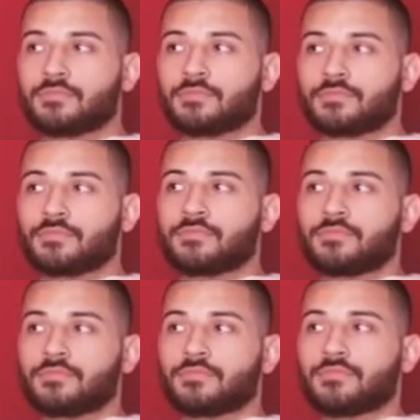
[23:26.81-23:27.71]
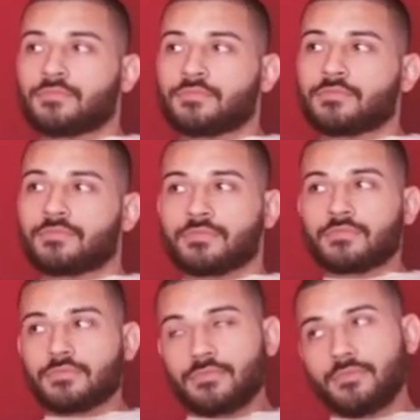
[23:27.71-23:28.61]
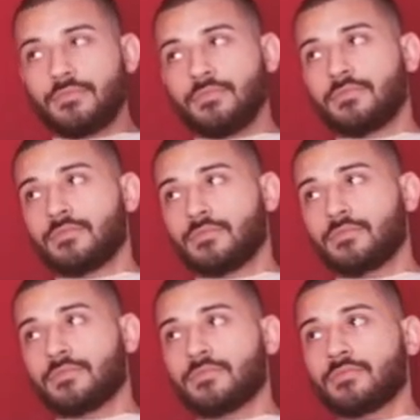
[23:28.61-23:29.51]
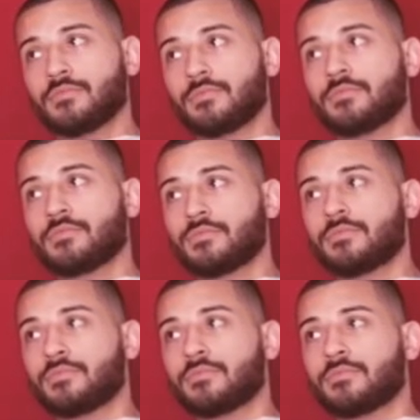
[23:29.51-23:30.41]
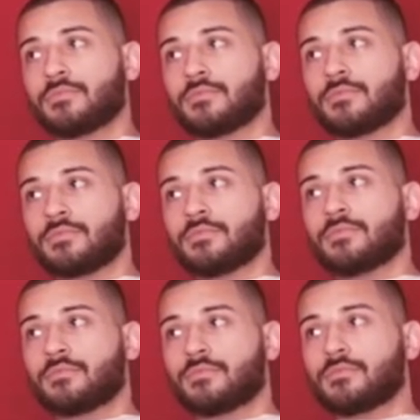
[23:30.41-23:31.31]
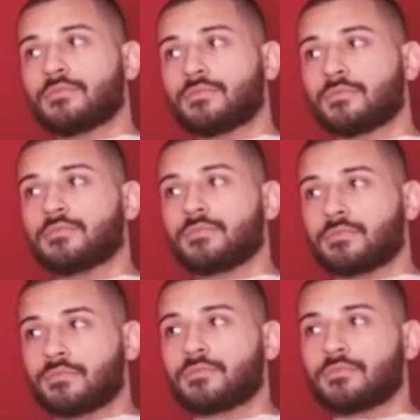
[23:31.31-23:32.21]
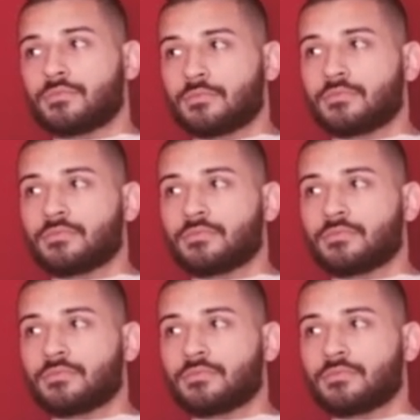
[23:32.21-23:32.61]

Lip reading: This person isn't speaking.